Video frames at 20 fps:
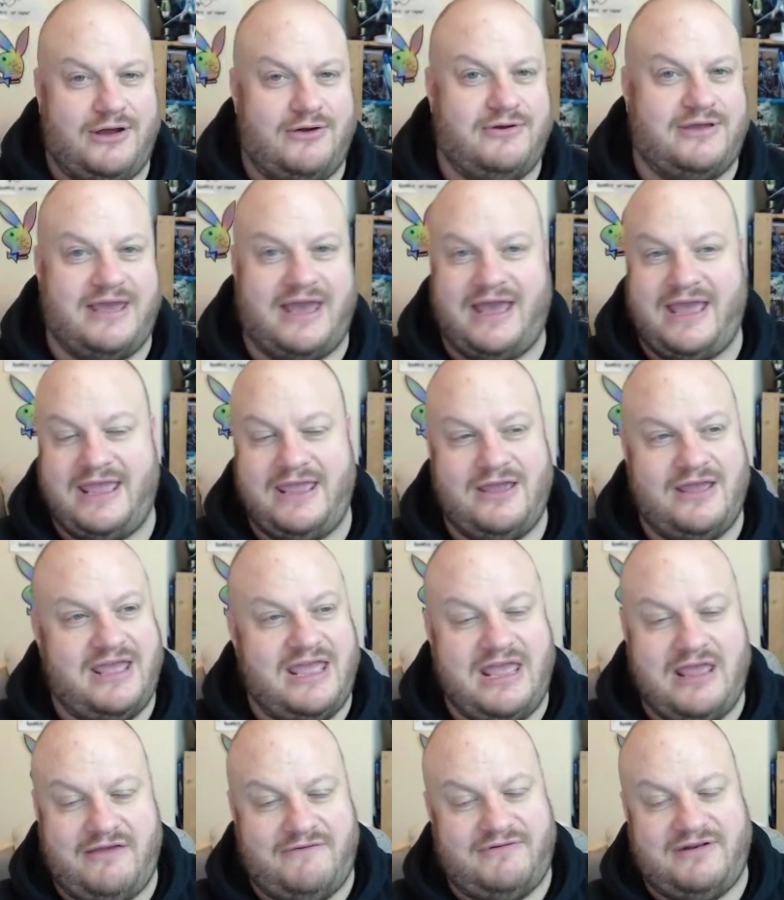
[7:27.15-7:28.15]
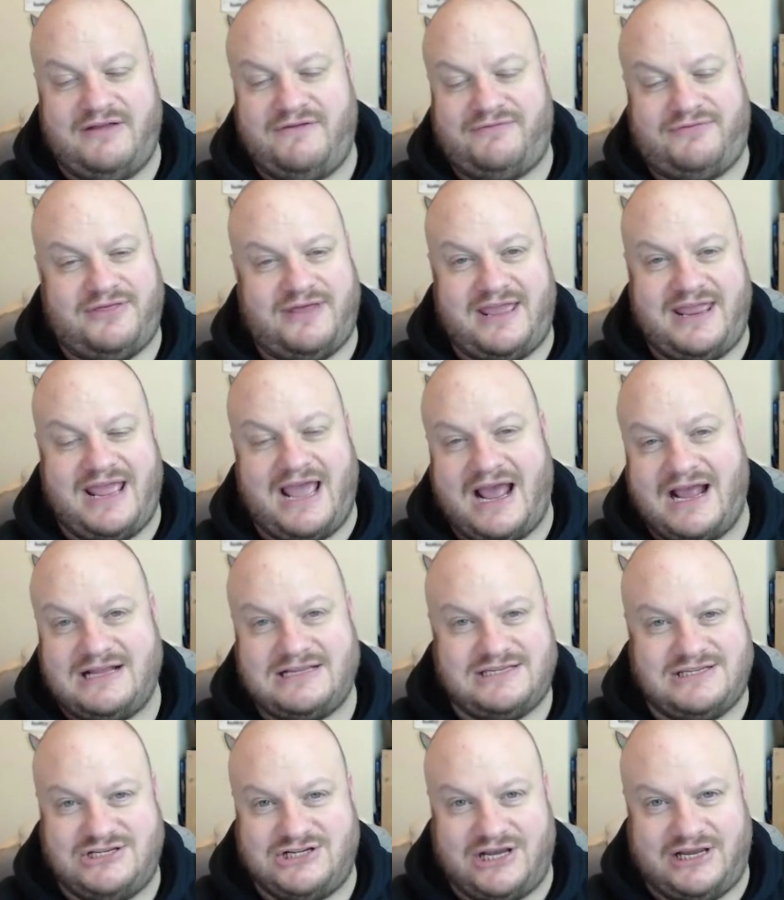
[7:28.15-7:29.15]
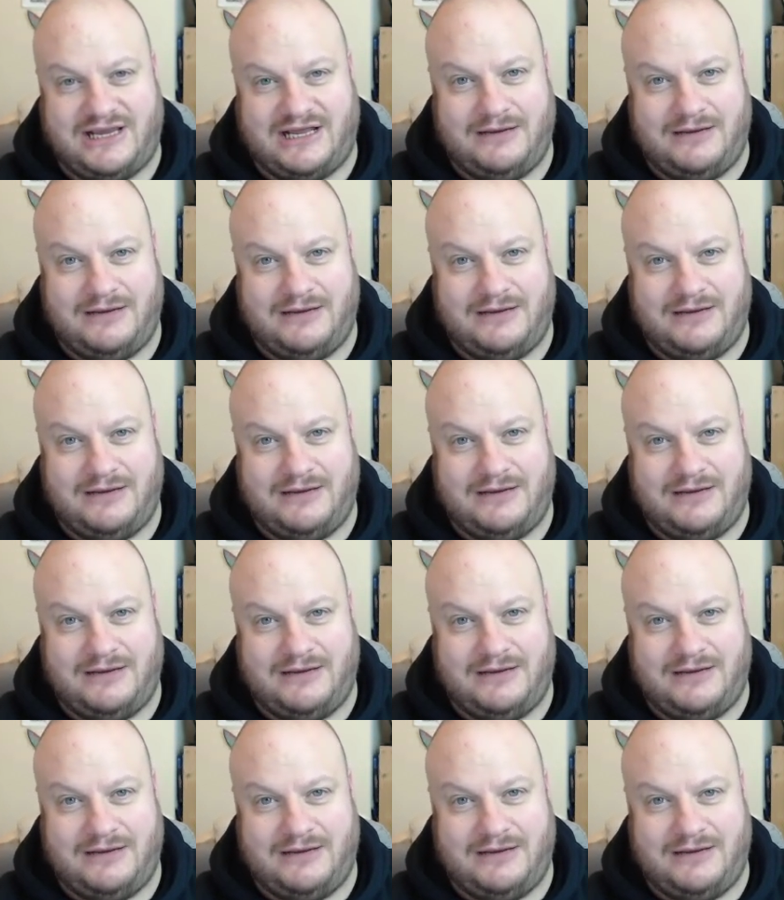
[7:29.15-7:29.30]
okay, even if they asked J.